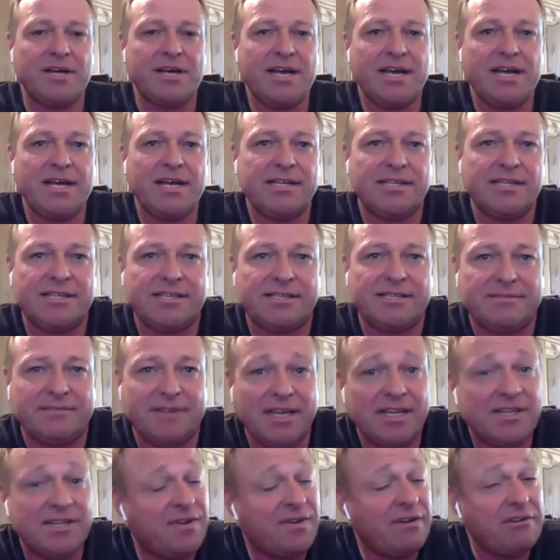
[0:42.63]
is
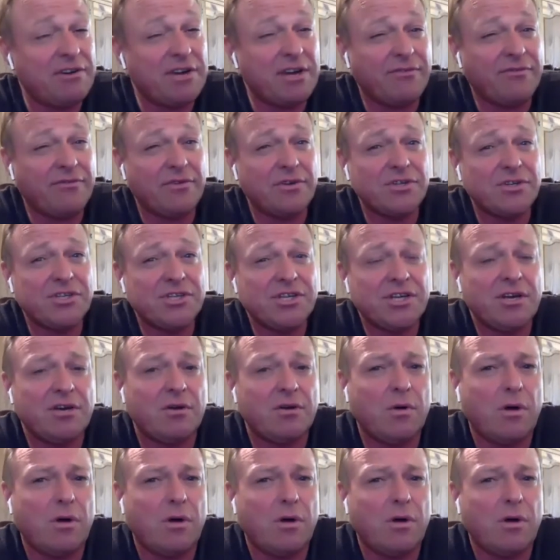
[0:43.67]
very different too.